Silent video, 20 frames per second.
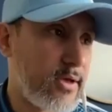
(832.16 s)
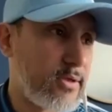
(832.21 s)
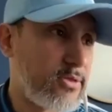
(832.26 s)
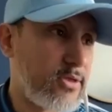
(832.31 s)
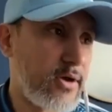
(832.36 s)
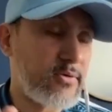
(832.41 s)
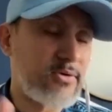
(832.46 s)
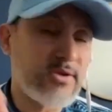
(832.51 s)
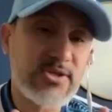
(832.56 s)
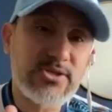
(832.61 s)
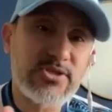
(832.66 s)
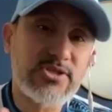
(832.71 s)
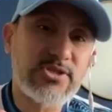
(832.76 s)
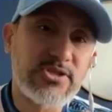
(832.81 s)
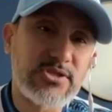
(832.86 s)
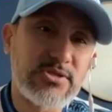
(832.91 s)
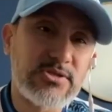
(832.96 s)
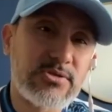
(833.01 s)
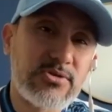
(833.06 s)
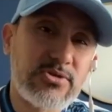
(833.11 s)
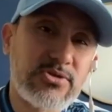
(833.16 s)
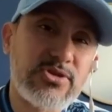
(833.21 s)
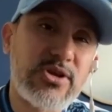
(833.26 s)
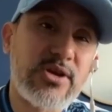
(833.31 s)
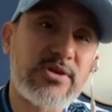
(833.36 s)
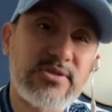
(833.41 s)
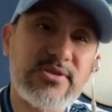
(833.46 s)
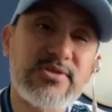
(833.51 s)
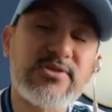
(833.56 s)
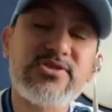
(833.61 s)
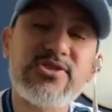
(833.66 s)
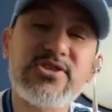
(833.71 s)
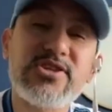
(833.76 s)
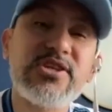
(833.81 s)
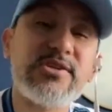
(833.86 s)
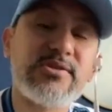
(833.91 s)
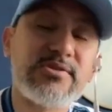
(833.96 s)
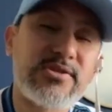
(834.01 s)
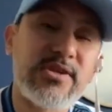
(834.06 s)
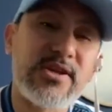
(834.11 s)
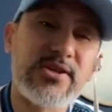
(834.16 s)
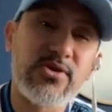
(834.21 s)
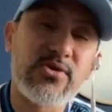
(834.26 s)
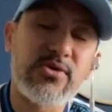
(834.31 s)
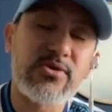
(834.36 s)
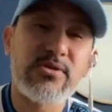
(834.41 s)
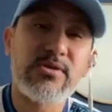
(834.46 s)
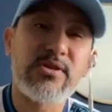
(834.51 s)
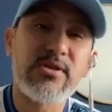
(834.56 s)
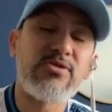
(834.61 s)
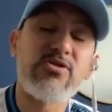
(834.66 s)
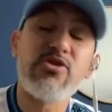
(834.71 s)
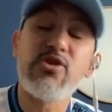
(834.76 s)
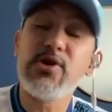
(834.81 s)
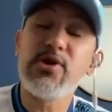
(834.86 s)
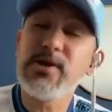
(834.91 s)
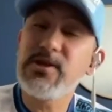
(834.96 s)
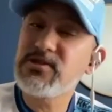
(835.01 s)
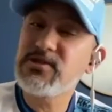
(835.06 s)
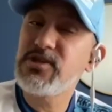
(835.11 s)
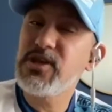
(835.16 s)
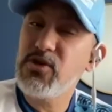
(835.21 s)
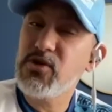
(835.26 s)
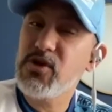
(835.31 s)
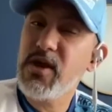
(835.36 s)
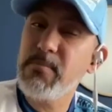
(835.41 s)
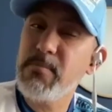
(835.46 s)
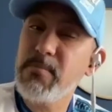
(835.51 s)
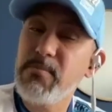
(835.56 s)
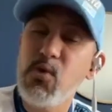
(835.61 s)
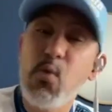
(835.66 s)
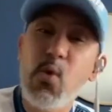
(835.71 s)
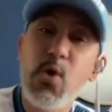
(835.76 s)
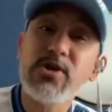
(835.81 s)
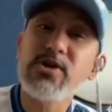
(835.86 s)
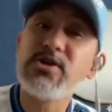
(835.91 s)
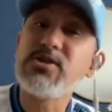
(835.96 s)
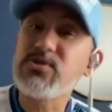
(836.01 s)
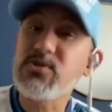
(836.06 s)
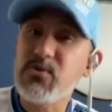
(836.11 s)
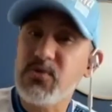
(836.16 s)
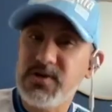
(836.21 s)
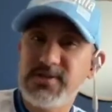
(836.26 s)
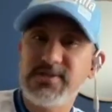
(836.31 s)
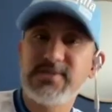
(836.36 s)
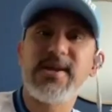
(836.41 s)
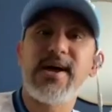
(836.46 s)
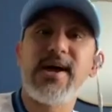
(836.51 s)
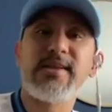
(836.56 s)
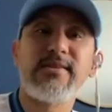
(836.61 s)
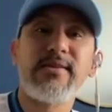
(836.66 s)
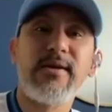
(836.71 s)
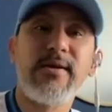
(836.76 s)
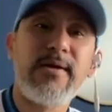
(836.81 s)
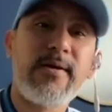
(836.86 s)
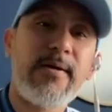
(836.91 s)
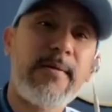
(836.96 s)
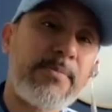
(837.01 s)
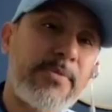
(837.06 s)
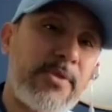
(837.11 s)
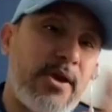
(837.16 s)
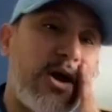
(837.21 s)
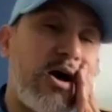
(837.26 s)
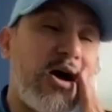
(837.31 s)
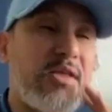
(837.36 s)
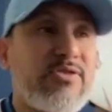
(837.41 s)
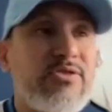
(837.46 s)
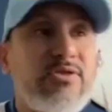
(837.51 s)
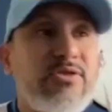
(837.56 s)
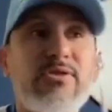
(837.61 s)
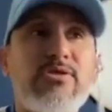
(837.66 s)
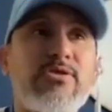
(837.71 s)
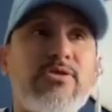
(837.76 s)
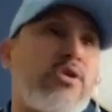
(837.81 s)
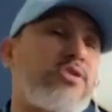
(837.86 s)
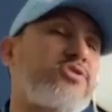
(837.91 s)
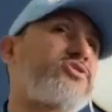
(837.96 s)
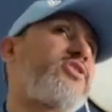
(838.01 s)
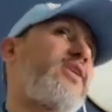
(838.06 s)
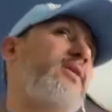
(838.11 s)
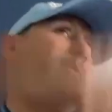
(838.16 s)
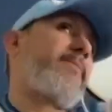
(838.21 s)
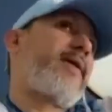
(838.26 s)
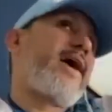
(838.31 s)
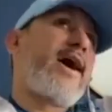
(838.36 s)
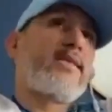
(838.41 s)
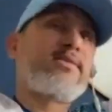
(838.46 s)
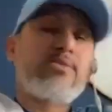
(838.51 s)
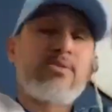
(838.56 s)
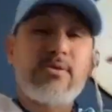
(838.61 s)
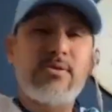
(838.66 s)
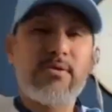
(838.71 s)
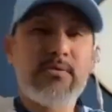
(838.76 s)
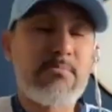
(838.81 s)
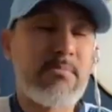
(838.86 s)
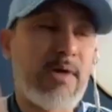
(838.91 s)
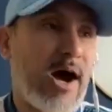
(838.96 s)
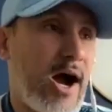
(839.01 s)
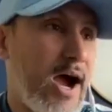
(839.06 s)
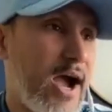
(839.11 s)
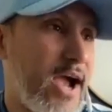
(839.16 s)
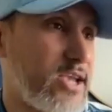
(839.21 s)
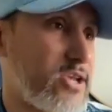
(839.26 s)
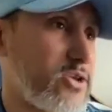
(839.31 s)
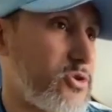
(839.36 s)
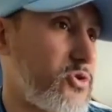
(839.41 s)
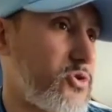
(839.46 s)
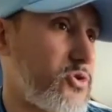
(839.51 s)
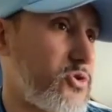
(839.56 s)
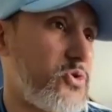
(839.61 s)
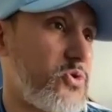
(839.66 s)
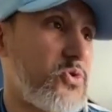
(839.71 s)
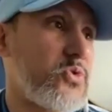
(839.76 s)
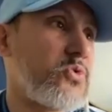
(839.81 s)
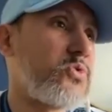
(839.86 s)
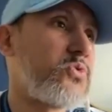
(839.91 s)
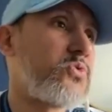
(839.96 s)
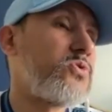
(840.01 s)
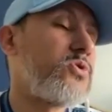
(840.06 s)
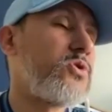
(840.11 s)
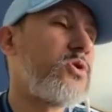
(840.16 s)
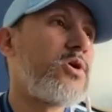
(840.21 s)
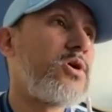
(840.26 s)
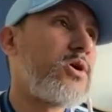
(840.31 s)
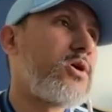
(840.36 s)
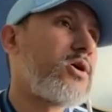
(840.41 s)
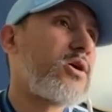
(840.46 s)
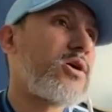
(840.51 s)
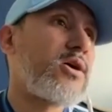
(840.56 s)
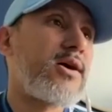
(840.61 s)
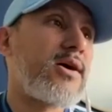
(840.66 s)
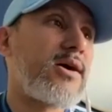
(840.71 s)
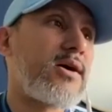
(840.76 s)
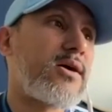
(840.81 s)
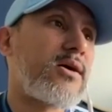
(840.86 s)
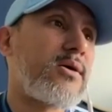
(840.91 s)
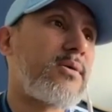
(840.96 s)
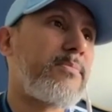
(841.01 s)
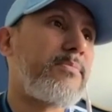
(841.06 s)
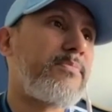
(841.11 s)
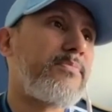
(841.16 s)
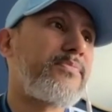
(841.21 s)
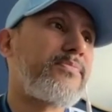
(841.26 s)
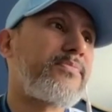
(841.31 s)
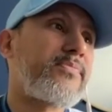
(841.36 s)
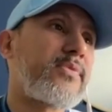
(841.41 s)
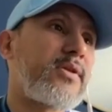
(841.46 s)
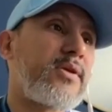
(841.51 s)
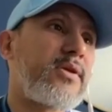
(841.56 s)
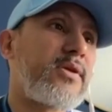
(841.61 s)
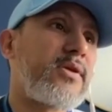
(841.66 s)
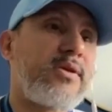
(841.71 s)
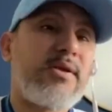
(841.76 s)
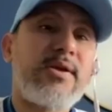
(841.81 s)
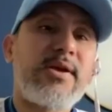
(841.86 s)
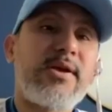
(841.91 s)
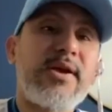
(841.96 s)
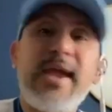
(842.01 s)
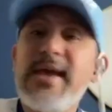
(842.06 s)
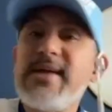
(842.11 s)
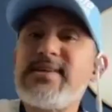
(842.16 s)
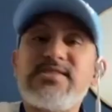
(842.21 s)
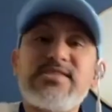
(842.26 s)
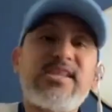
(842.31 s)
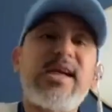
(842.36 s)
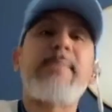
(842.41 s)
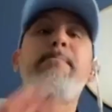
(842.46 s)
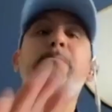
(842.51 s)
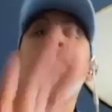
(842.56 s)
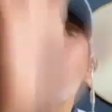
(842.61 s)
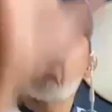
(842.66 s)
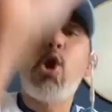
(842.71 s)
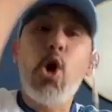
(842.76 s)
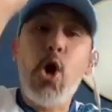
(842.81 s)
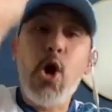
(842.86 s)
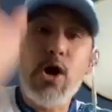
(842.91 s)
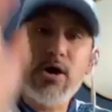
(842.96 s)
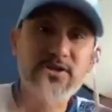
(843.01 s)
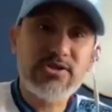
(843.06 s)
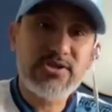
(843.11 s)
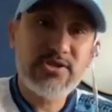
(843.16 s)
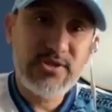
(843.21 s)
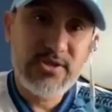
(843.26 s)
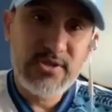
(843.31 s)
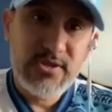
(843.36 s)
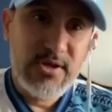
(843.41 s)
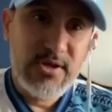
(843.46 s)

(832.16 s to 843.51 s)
There is certain skills that drills that you can be working towards that. Tossing a mat behind you, handstand blocks,